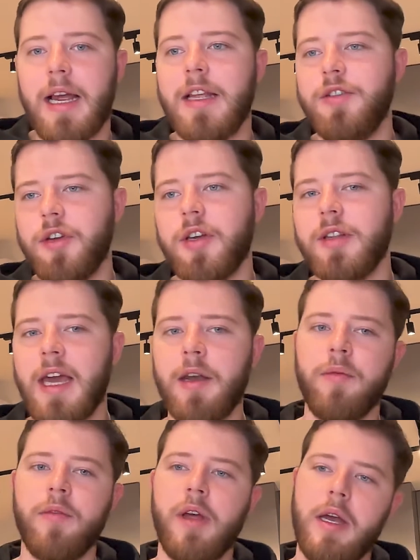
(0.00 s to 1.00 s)
And you can
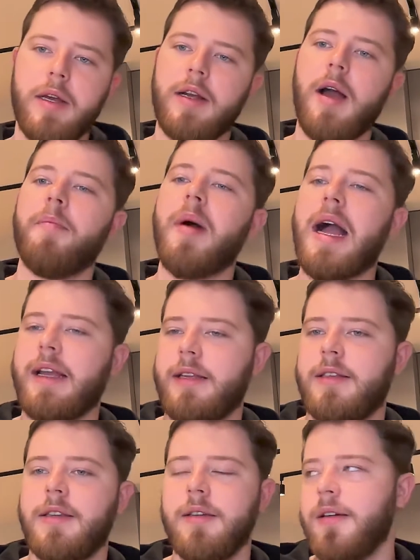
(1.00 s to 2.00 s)
then come back
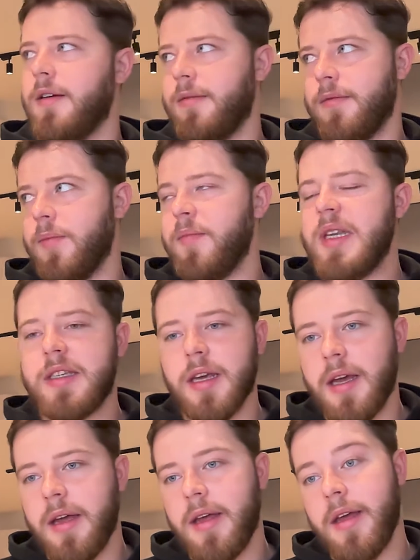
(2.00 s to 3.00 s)
to the
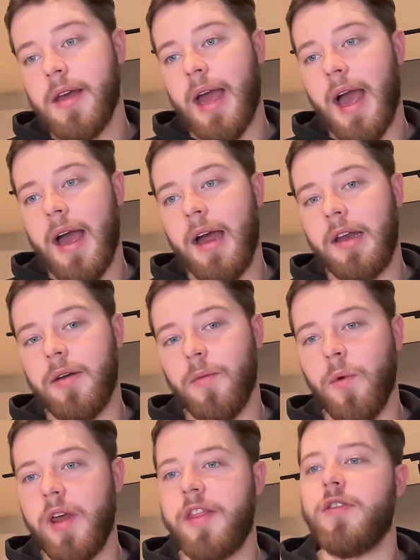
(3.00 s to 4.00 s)
minter and
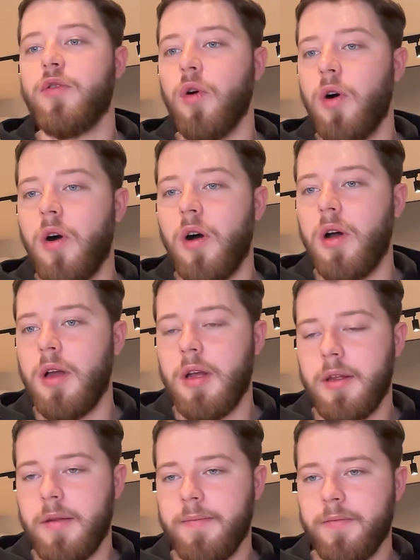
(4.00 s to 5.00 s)
withdraw
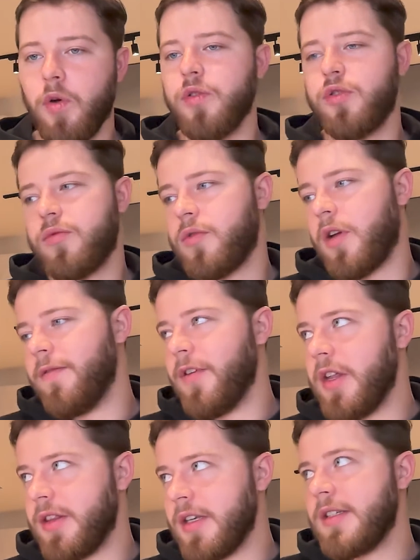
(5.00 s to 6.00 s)
or
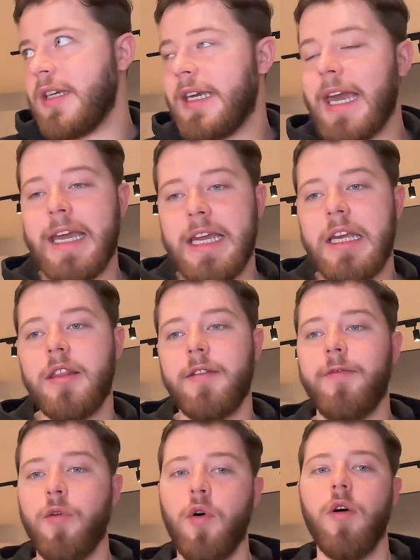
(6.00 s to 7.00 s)
convert the ckETH
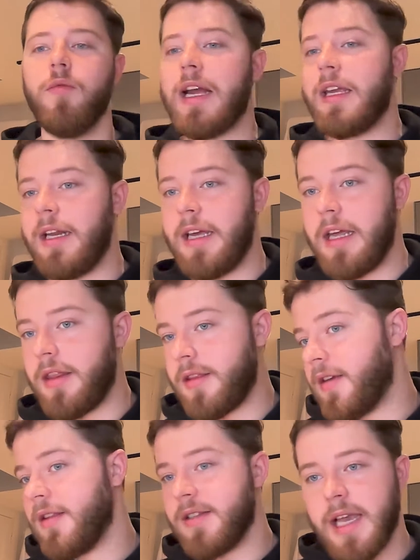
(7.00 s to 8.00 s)
for regular ETH
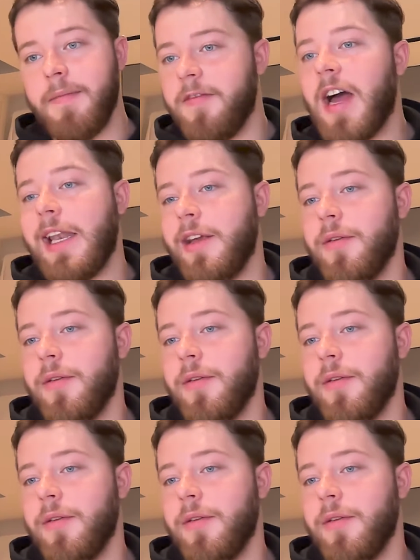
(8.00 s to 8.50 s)
to the same value.